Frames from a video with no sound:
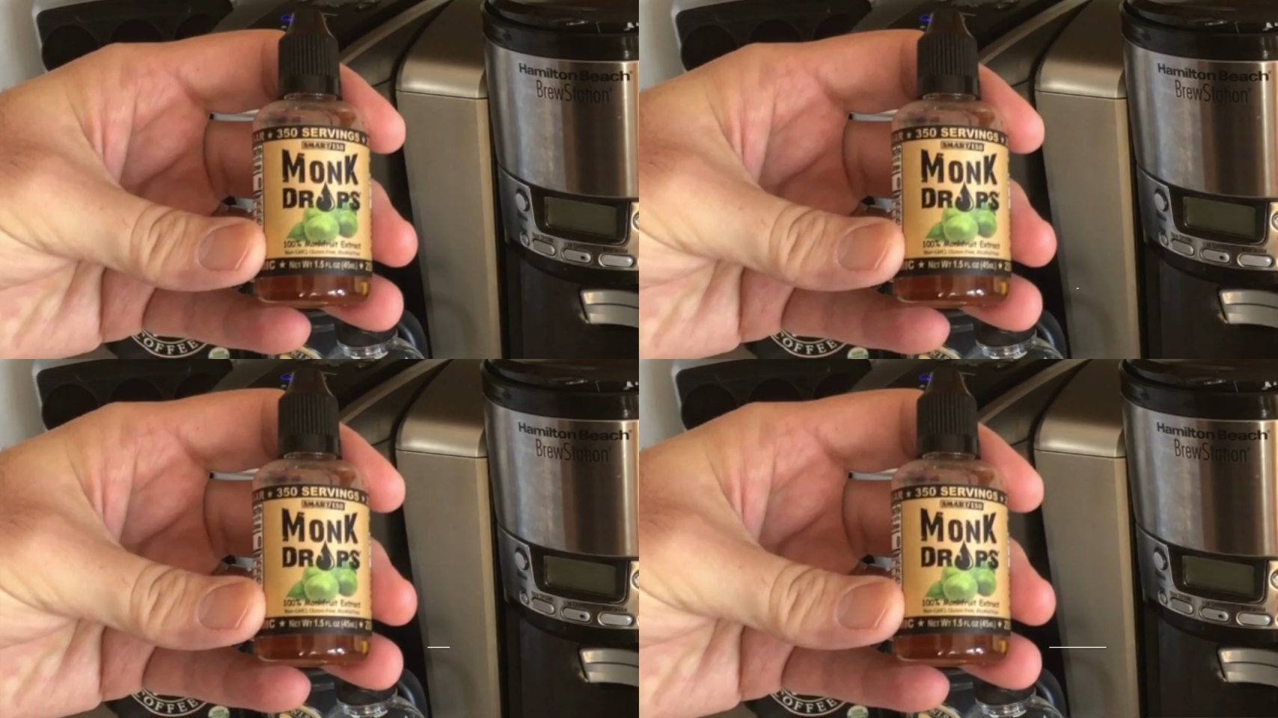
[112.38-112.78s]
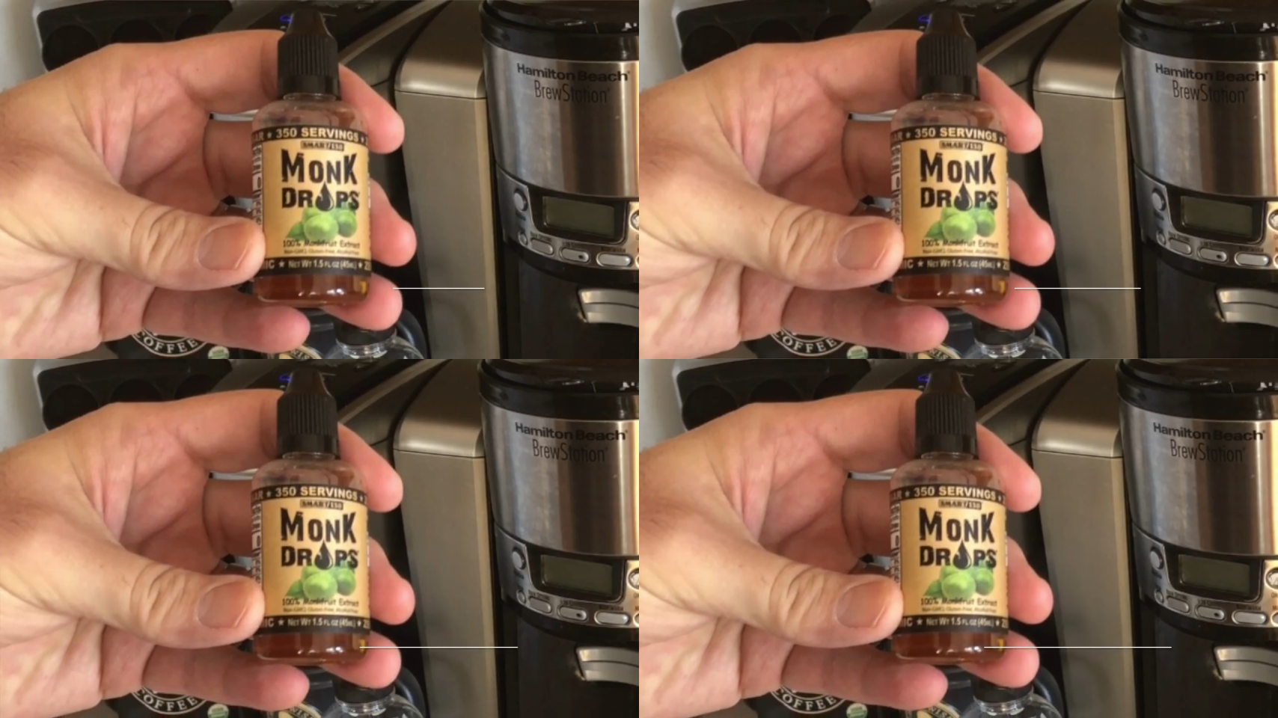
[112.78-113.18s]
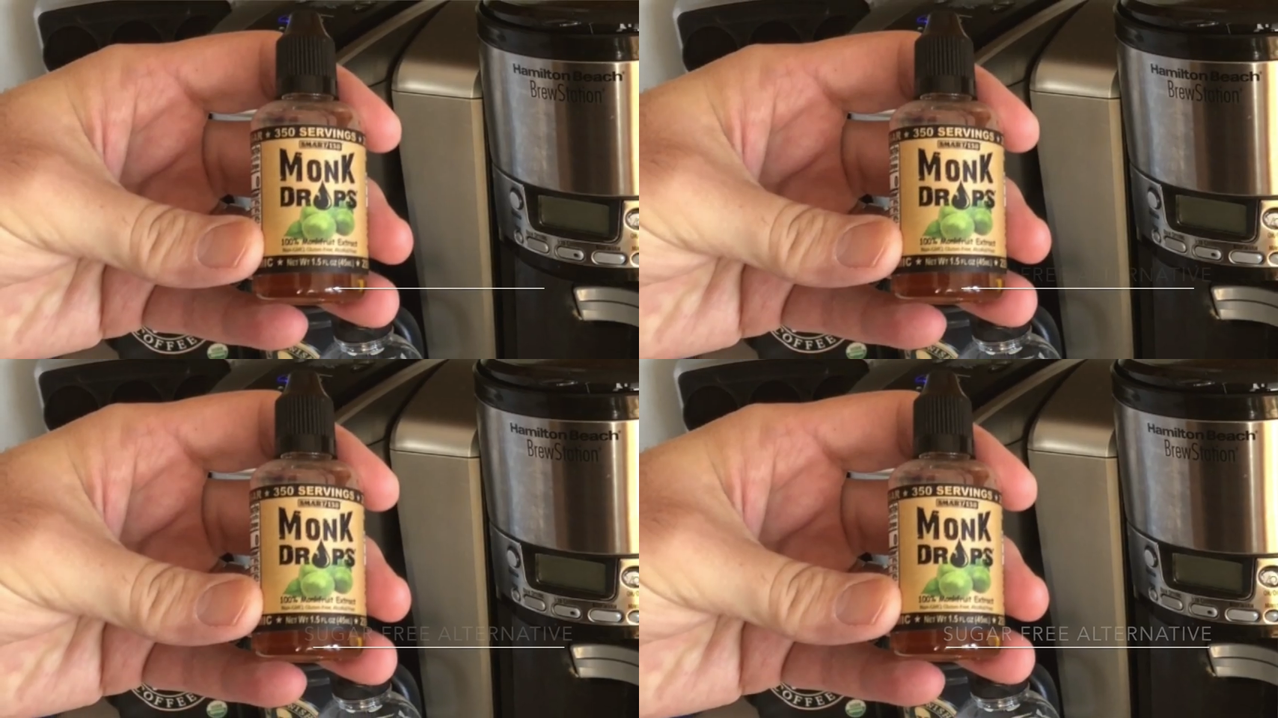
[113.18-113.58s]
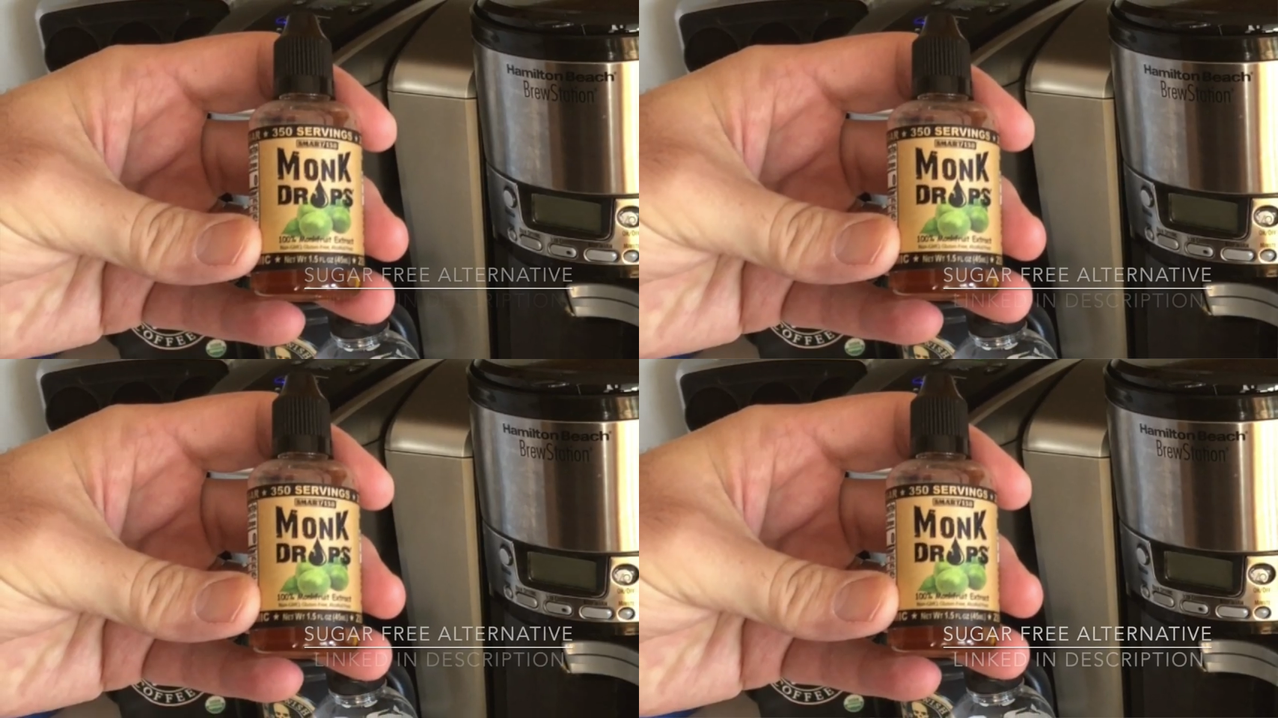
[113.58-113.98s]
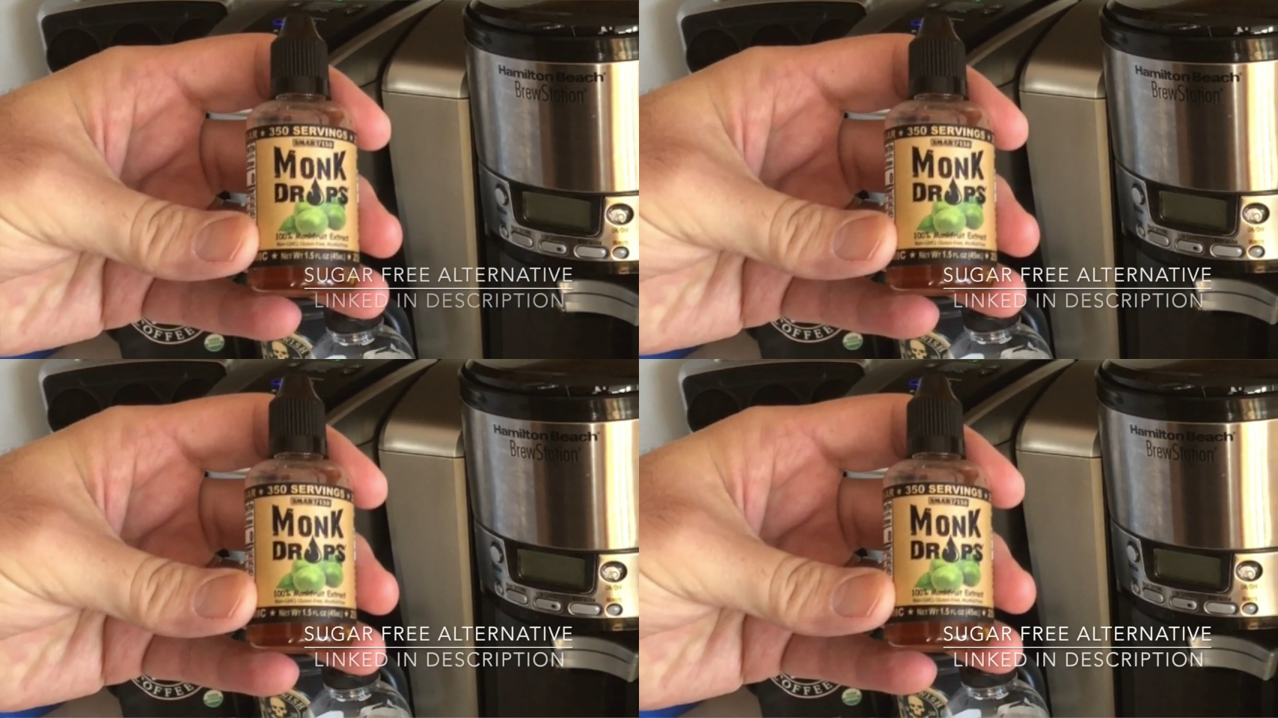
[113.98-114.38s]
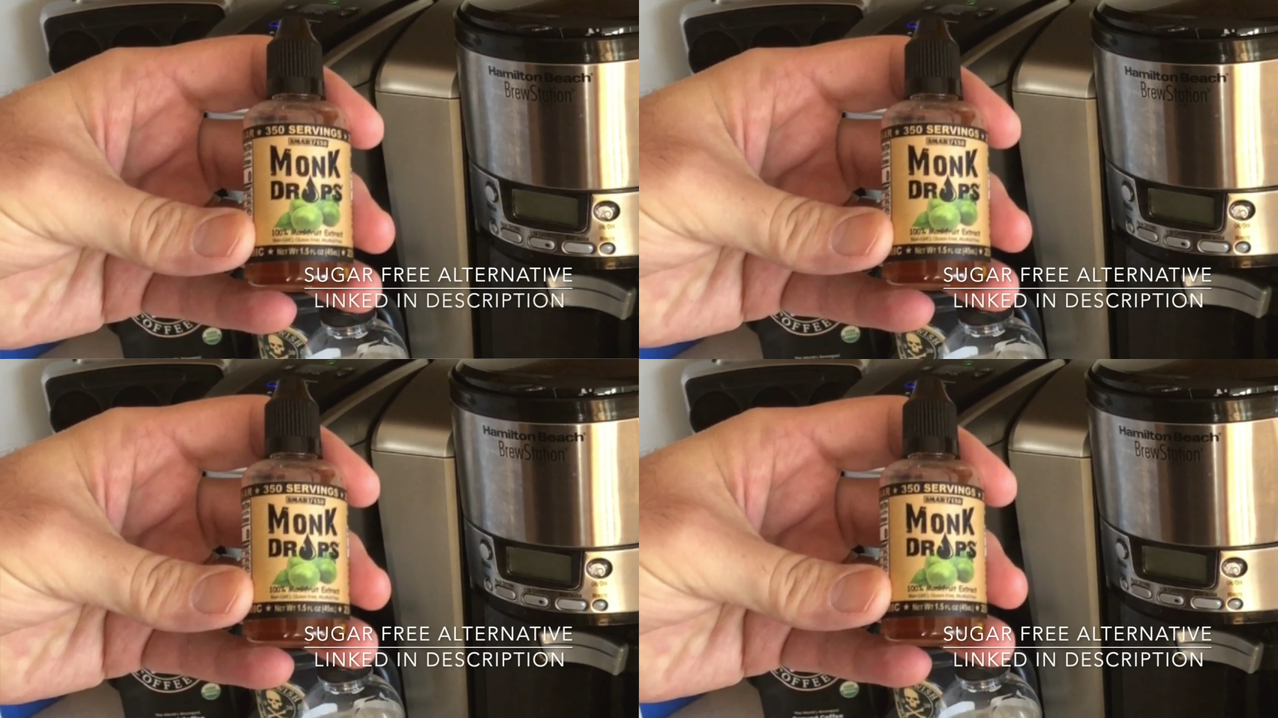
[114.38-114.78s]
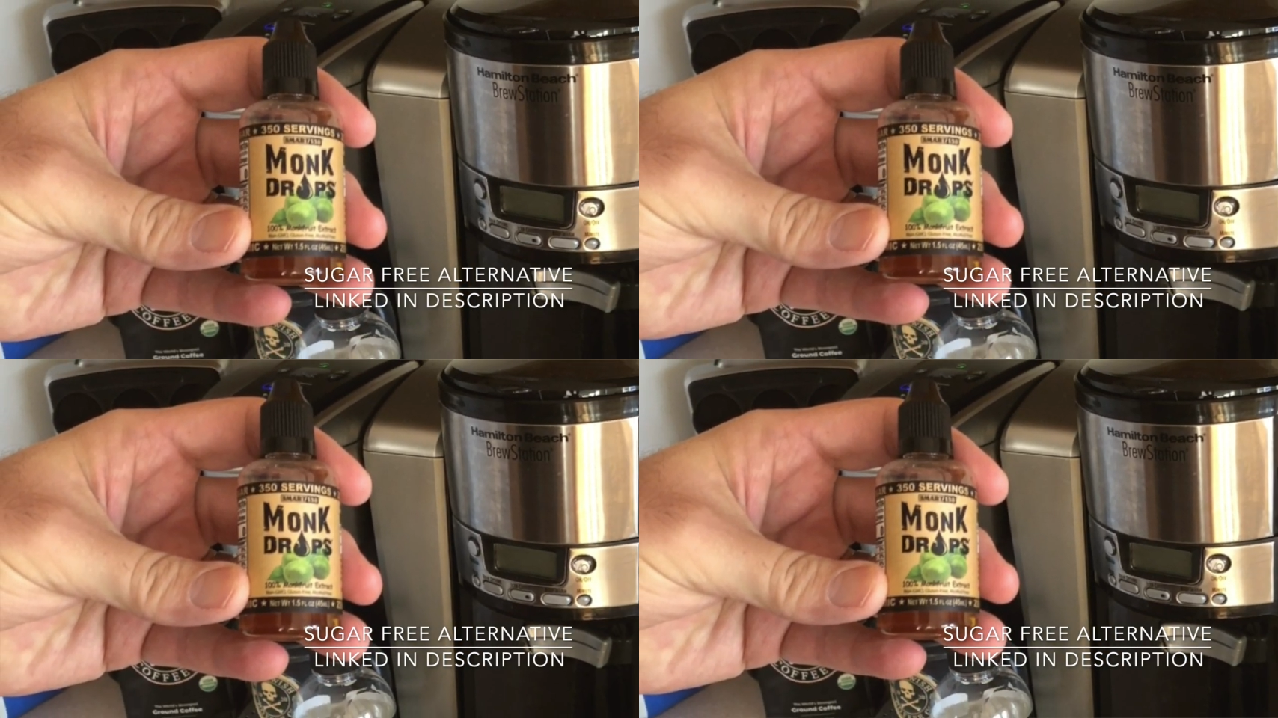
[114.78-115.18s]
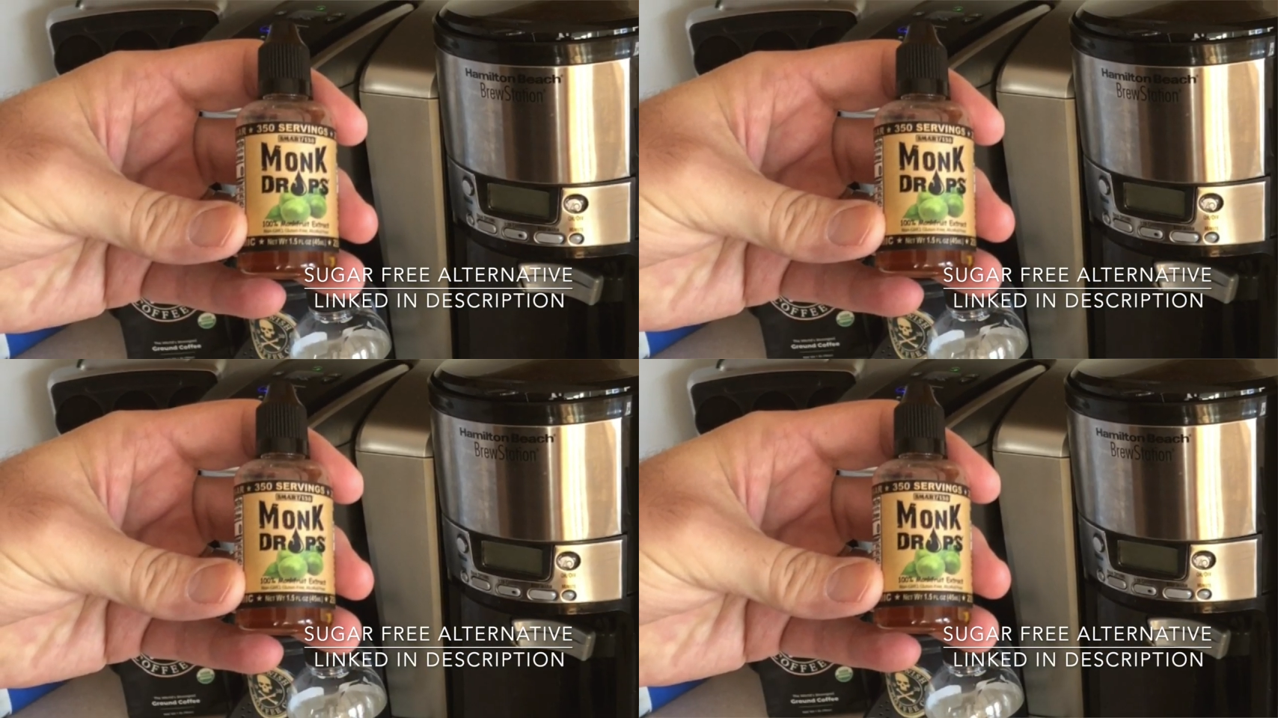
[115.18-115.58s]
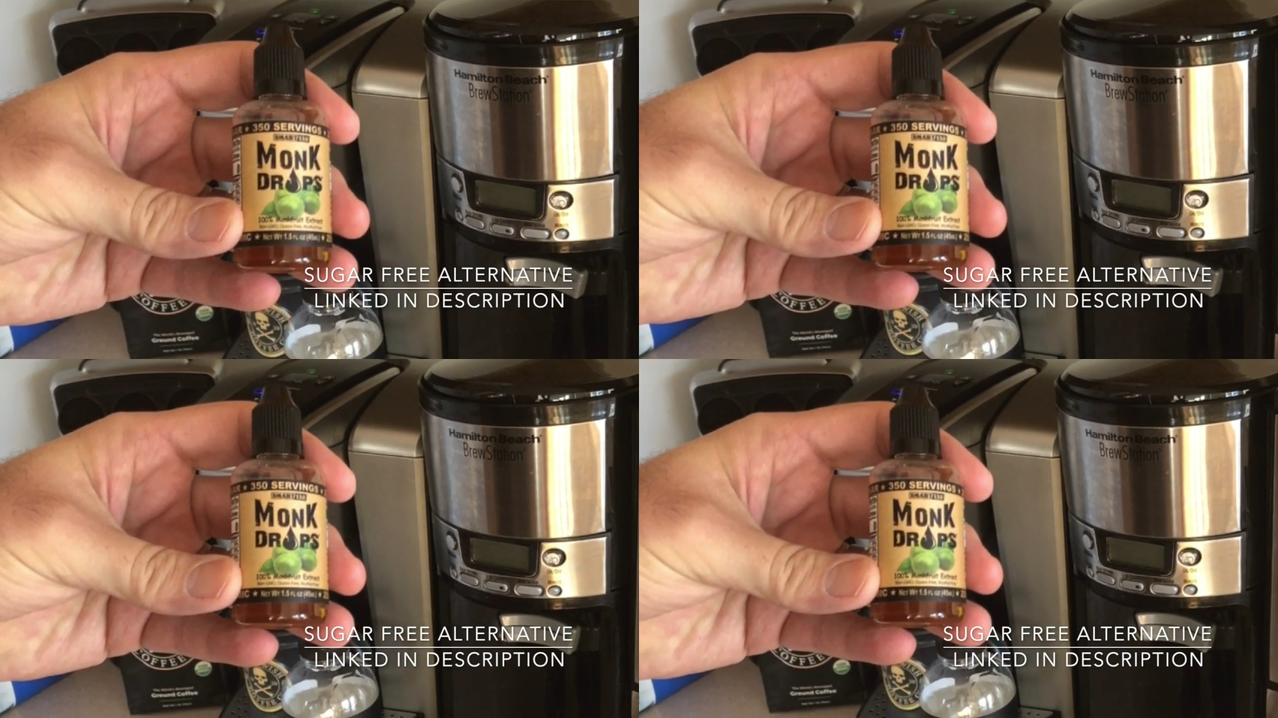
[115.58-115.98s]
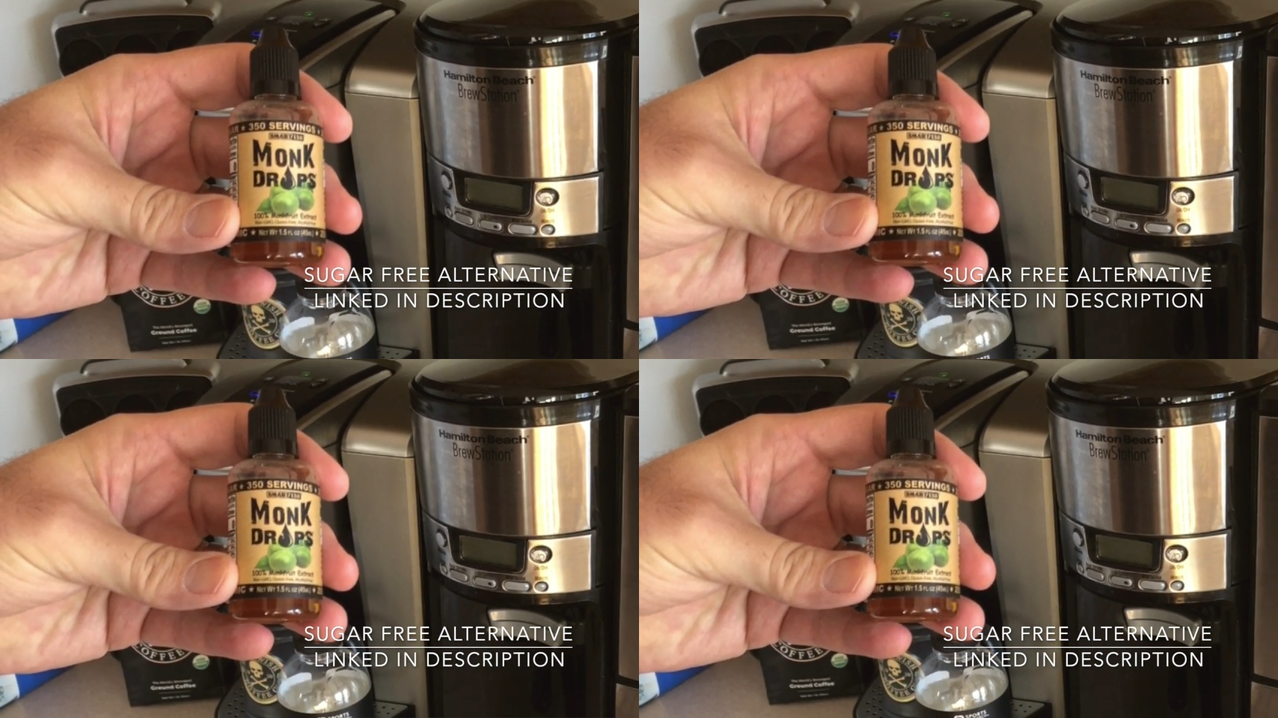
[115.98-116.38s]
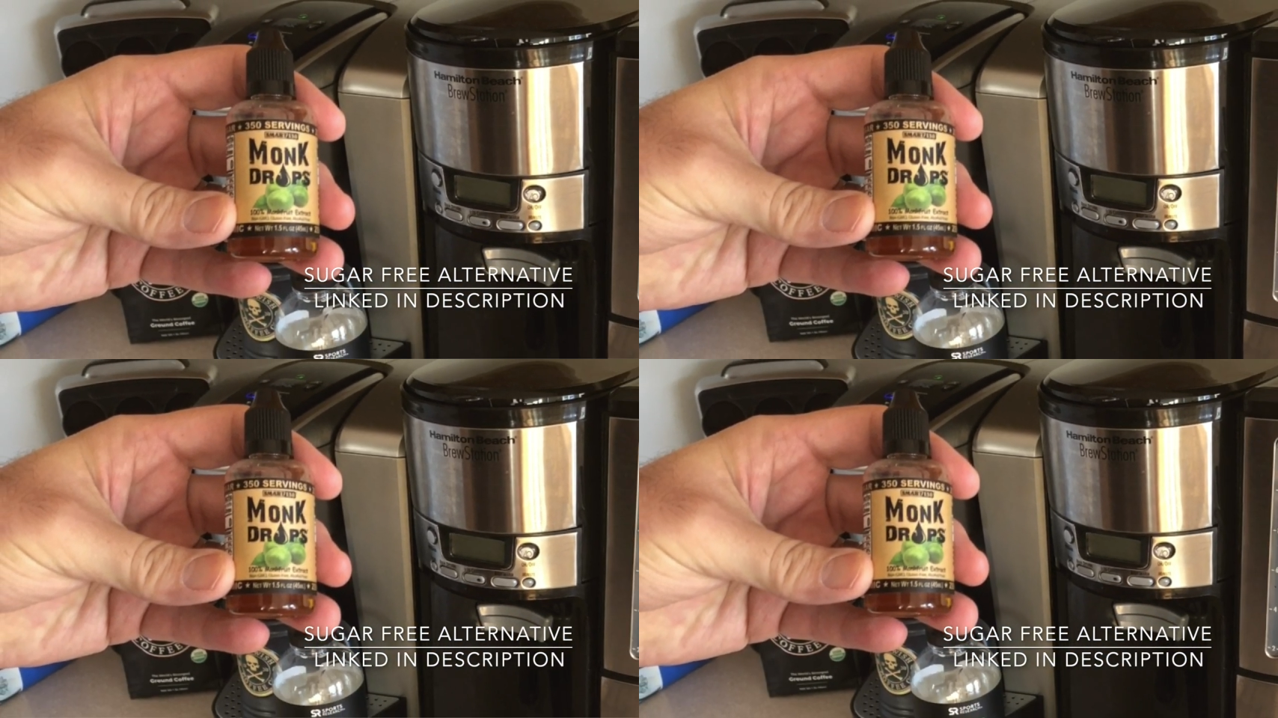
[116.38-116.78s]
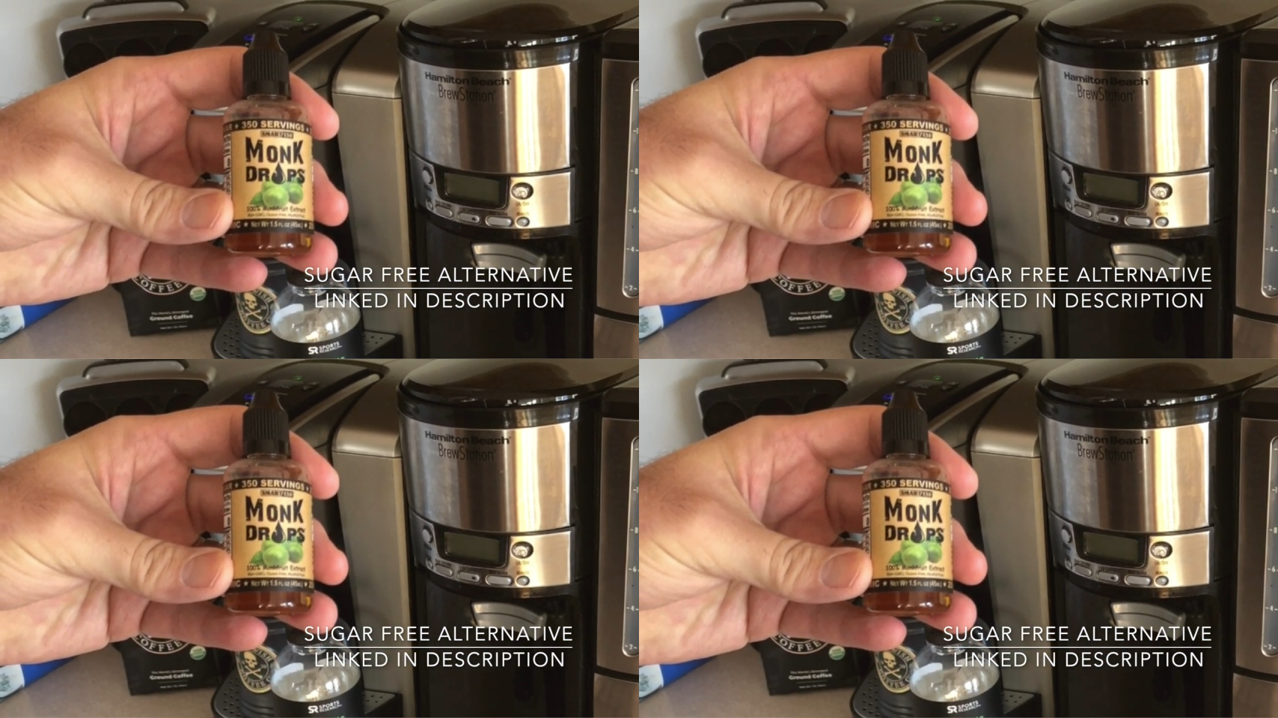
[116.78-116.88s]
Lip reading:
[unreadable: no face in view]